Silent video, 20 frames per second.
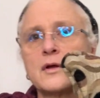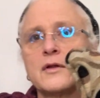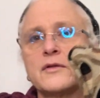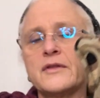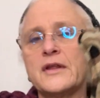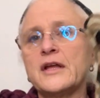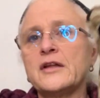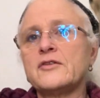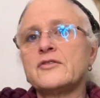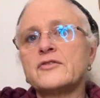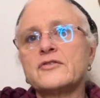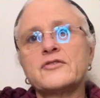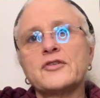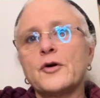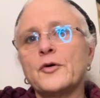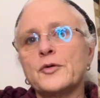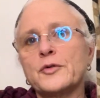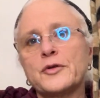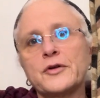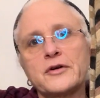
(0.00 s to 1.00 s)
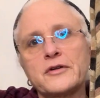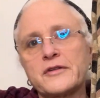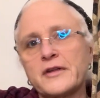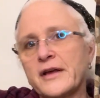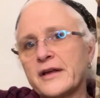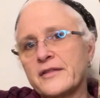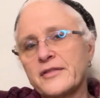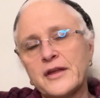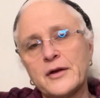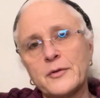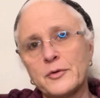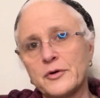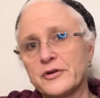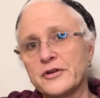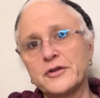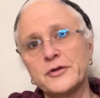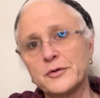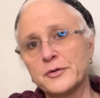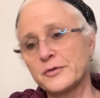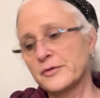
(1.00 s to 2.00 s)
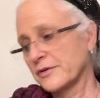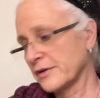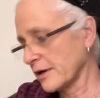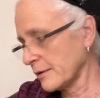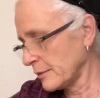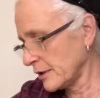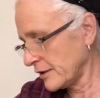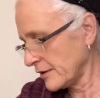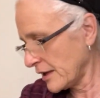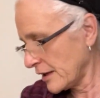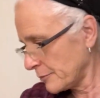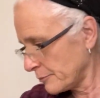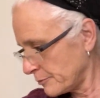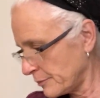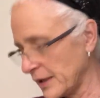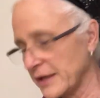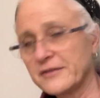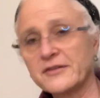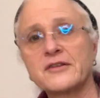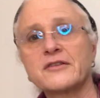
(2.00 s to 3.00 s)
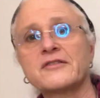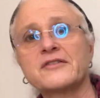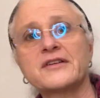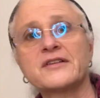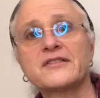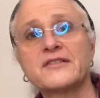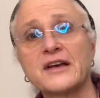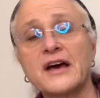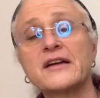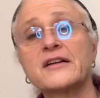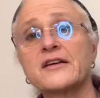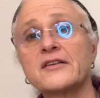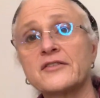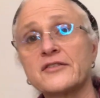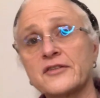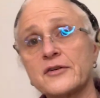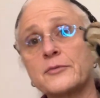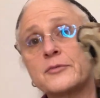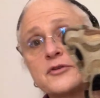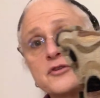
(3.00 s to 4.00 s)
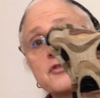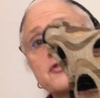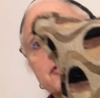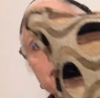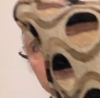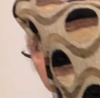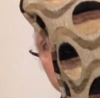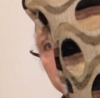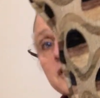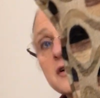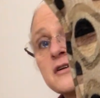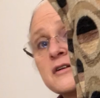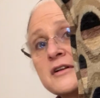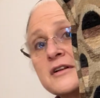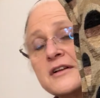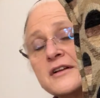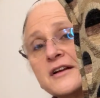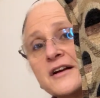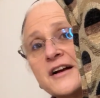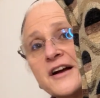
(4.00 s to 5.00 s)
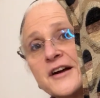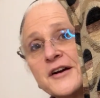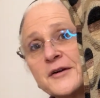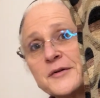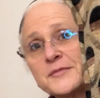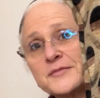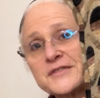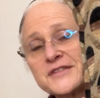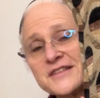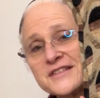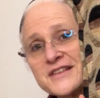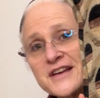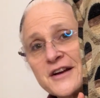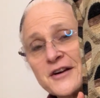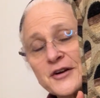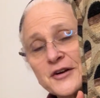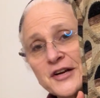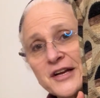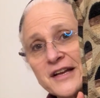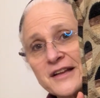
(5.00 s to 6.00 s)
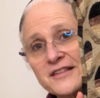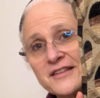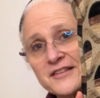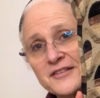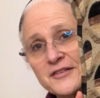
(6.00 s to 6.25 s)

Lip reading: They don't look like they were used. I mean, they basically sat on someone's sofa to decorate the